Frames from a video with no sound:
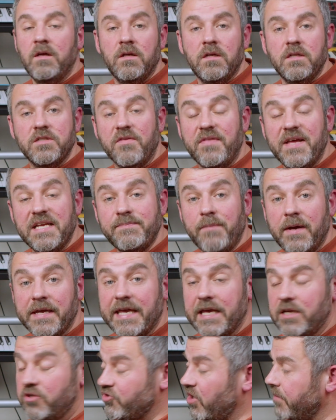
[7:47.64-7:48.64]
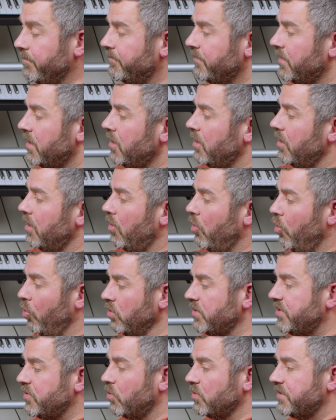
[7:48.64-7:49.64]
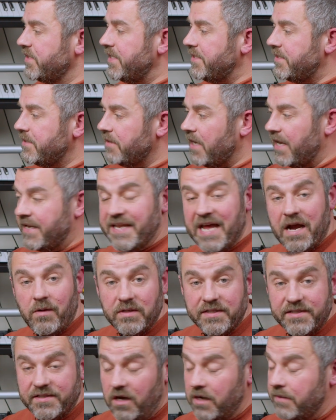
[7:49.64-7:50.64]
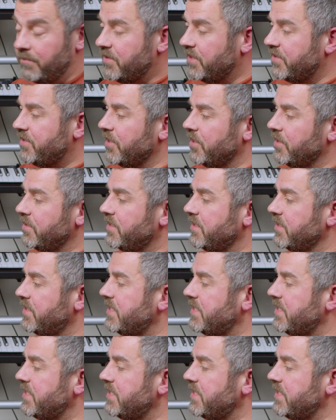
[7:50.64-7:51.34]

So there's my kick drum, all sorted, and now it's time to turn to the